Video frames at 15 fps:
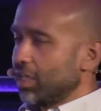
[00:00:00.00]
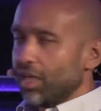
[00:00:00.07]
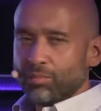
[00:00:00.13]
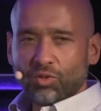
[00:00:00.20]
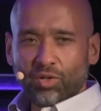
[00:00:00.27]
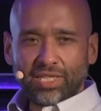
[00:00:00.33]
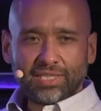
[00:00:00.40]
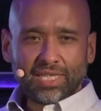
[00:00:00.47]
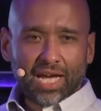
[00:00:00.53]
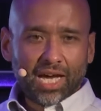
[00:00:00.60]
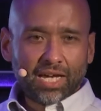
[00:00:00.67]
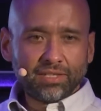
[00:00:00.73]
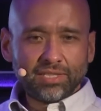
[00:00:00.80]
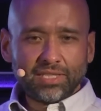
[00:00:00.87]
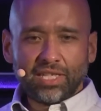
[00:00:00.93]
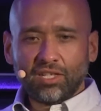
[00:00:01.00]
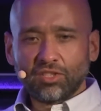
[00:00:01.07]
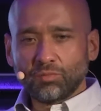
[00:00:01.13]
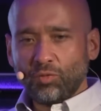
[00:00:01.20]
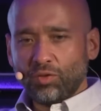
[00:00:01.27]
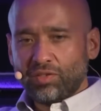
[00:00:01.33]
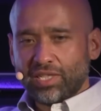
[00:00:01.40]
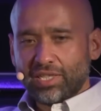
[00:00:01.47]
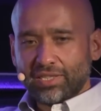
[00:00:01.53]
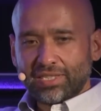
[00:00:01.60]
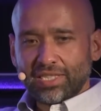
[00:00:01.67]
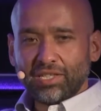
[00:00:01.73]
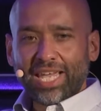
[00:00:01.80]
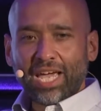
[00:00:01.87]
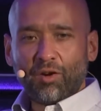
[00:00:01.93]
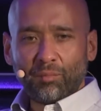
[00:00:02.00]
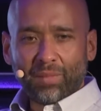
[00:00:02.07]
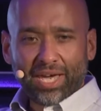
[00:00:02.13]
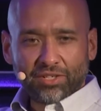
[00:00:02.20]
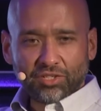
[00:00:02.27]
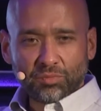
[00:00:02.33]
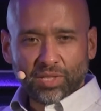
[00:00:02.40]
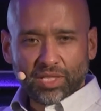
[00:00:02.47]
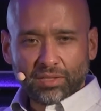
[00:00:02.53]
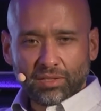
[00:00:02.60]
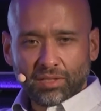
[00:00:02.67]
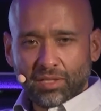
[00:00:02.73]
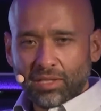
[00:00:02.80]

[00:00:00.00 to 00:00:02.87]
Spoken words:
upgrades out of sales, moved it into account management.